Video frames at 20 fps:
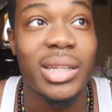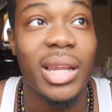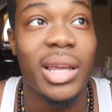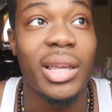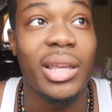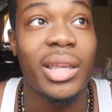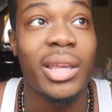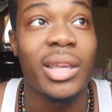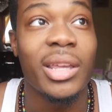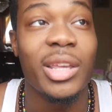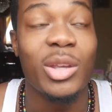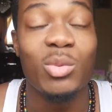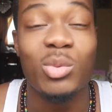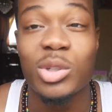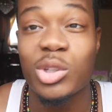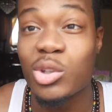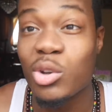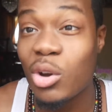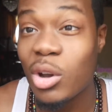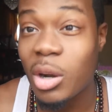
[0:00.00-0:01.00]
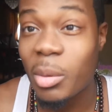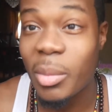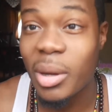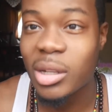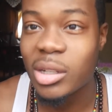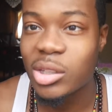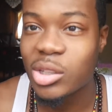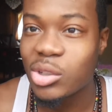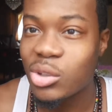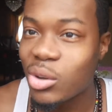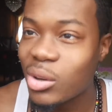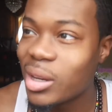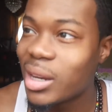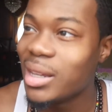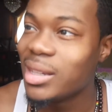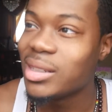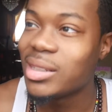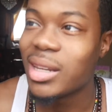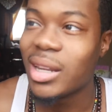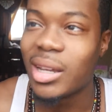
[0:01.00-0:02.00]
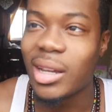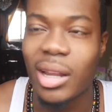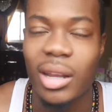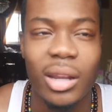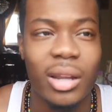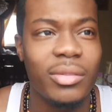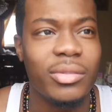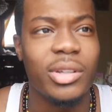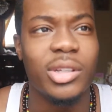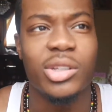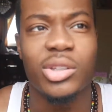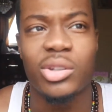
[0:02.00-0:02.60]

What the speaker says: Like, he was talking about the song. Like, he's like, I love this